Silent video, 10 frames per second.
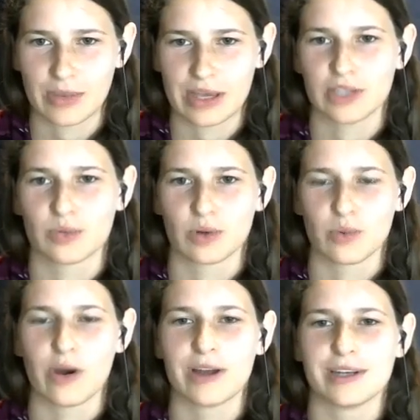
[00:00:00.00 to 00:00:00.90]
because we
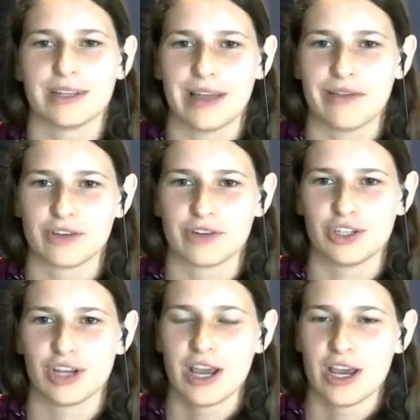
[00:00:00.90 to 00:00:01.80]
want to
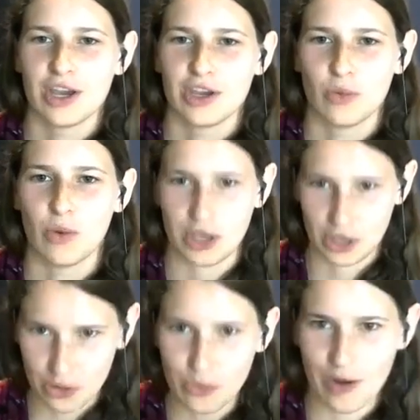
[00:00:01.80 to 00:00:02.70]
leverage what
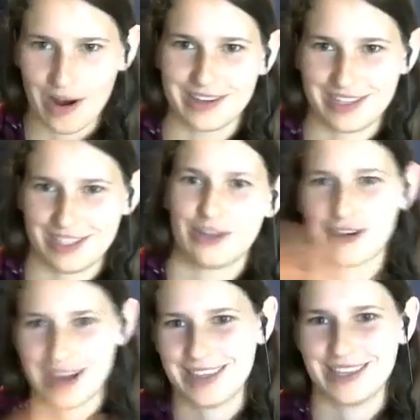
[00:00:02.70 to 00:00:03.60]
you want to
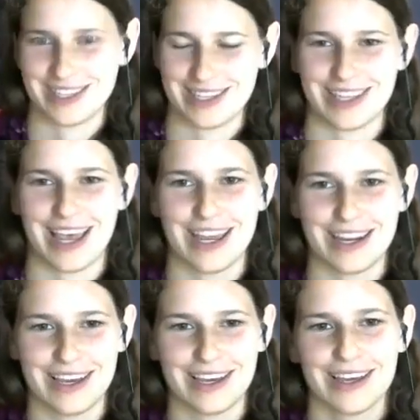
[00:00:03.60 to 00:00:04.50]
create a
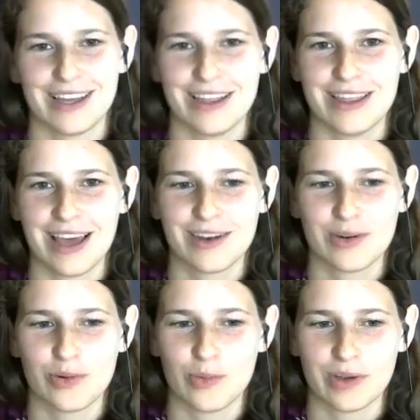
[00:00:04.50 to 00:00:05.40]
society that
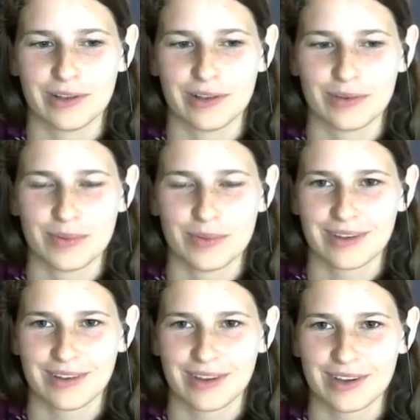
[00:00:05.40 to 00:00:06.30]
will
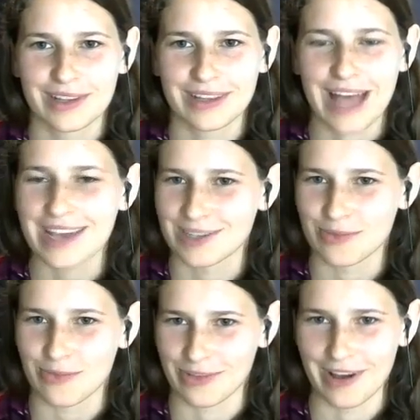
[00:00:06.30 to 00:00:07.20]
last
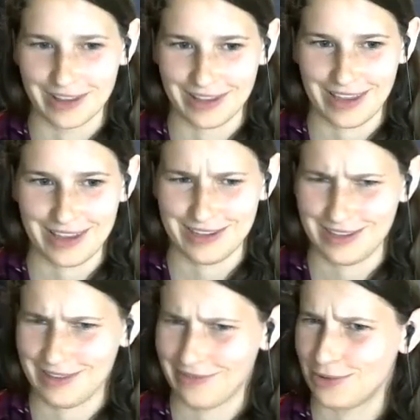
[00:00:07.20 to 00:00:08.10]
long into
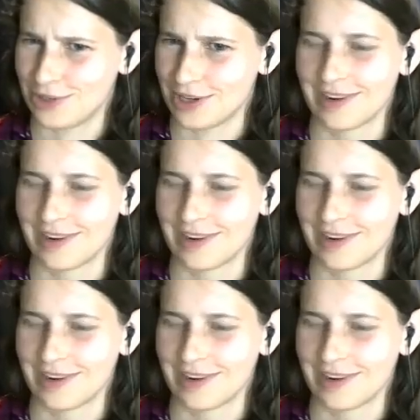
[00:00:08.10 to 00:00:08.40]
the future.